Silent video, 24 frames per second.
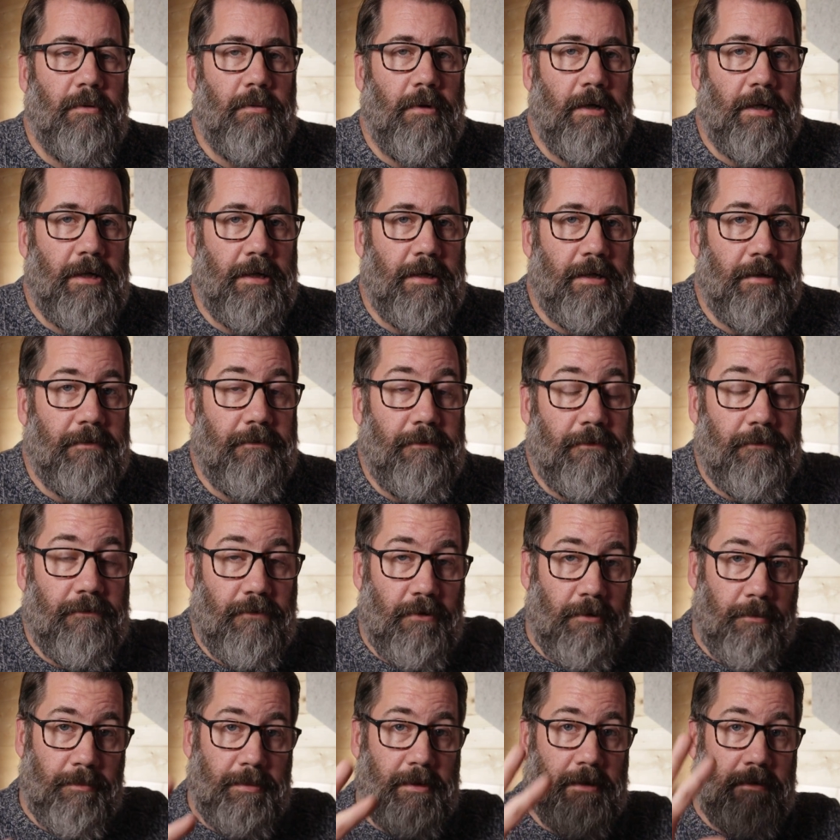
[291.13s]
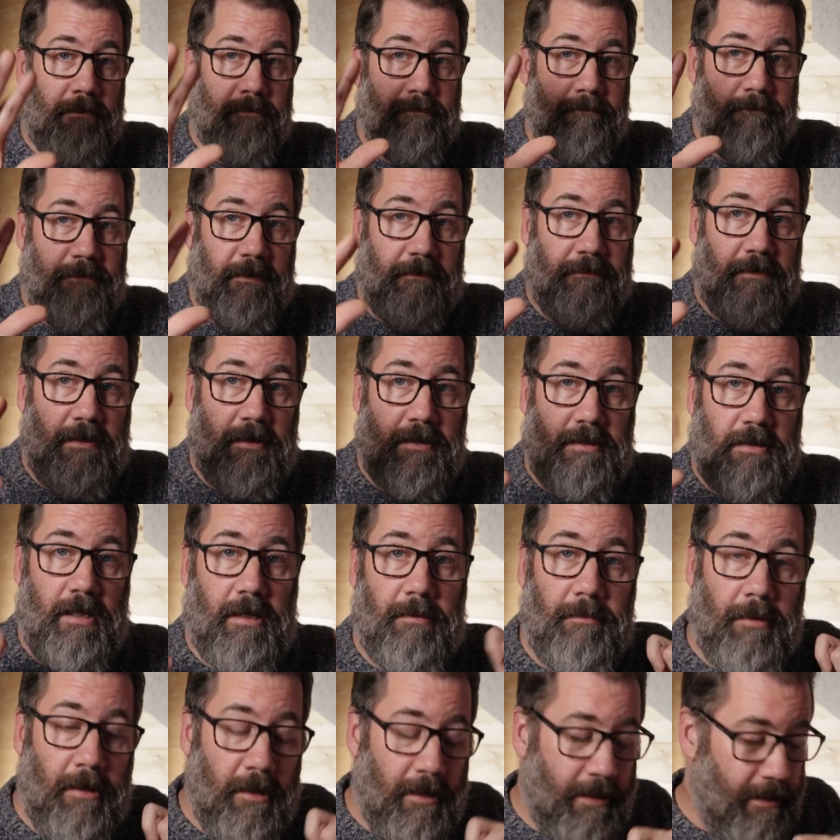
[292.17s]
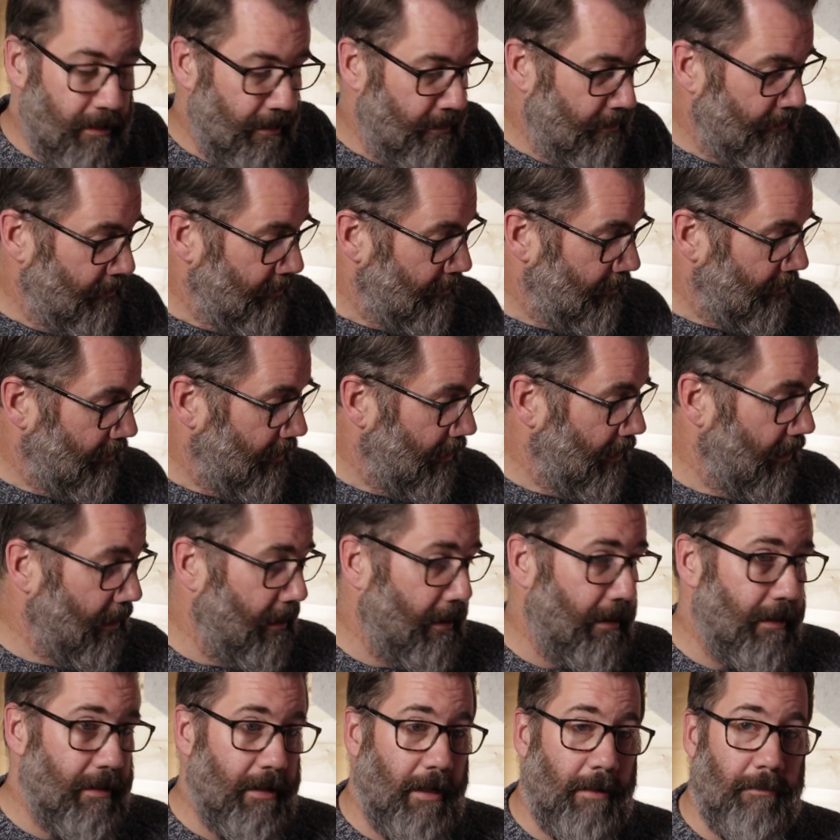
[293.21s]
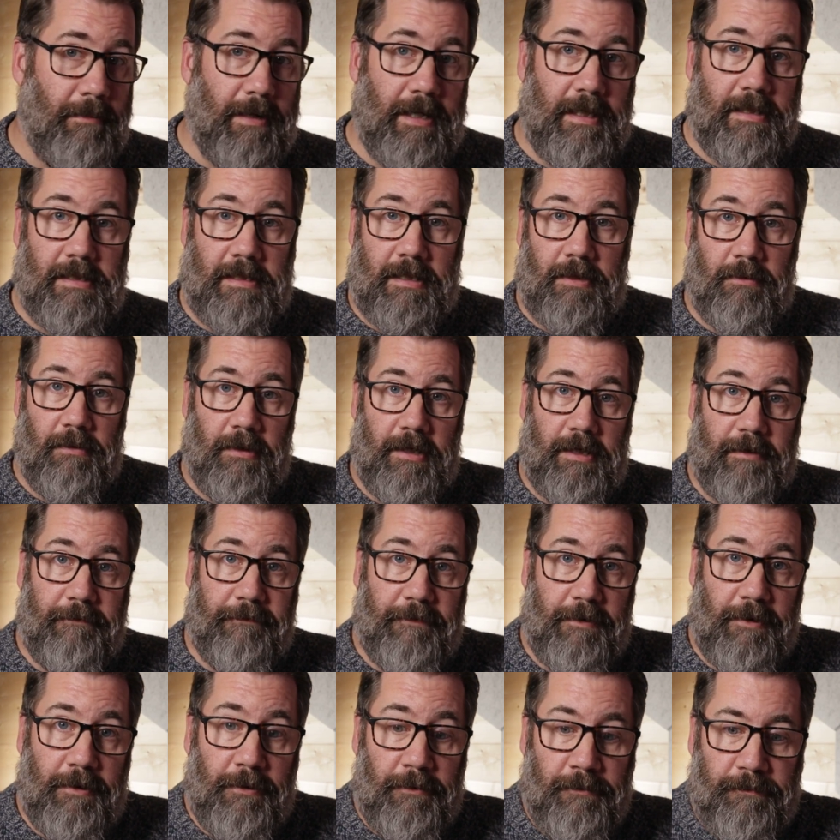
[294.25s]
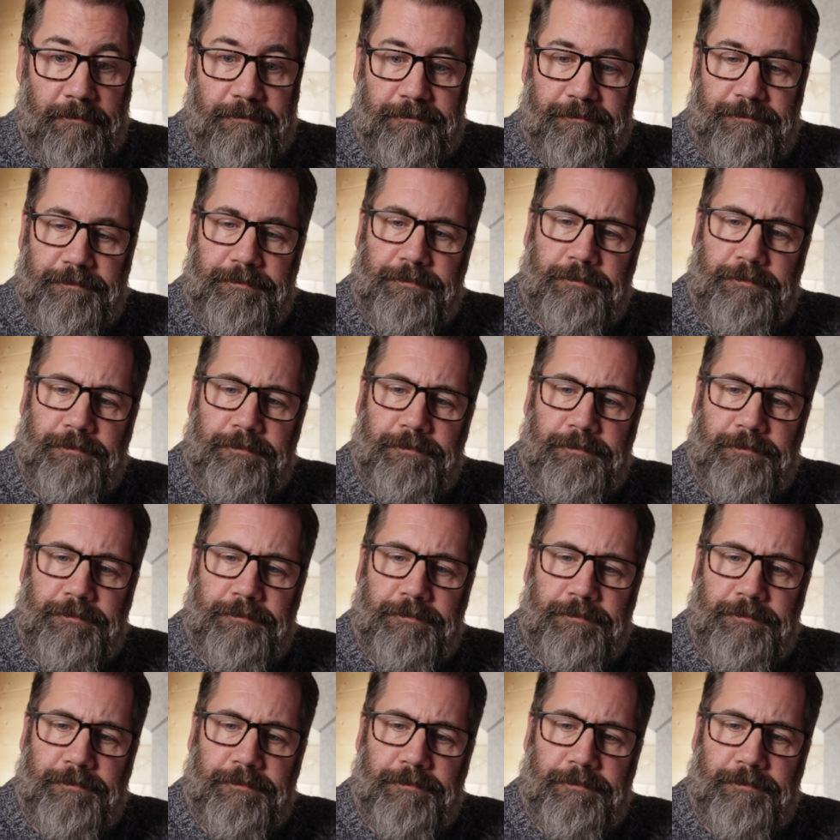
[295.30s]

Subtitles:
and if you've got big fat fingers like mine, that makes it quite difficult.